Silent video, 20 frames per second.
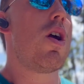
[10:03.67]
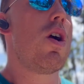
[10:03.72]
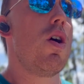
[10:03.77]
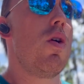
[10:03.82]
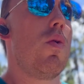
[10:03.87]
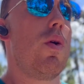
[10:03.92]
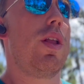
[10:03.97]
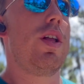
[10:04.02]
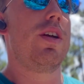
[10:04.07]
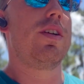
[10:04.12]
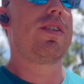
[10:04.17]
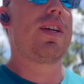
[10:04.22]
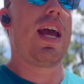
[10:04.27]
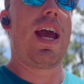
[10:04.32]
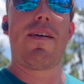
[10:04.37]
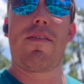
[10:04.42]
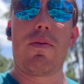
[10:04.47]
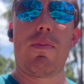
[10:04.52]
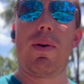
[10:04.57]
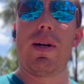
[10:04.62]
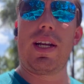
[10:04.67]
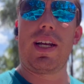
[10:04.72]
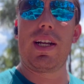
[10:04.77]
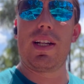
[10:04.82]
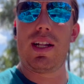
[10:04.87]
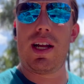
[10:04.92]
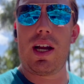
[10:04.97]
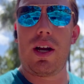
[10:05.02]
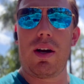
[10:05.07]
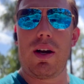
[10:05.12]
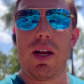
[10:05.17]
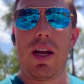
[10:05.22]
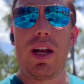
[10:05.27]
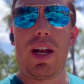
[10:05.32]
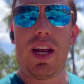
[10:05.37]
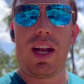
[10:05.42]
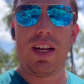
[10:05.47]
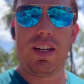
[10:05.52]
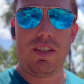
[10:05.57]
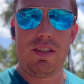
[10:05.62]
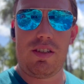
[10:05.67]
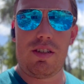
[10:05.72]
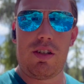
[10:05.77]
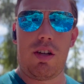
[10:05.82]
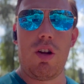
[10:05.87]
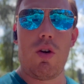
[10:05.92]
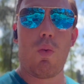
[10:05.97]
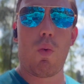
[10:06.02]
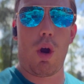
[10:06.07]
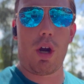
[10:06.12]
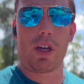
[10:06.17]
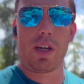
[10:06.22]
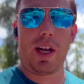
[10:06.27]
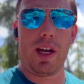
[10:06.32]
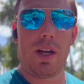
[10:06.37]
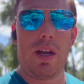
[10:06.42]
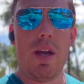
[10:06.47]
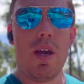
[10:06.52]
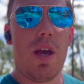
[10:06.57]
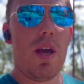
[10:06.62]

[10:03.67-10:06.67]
where there's everybody in there is working.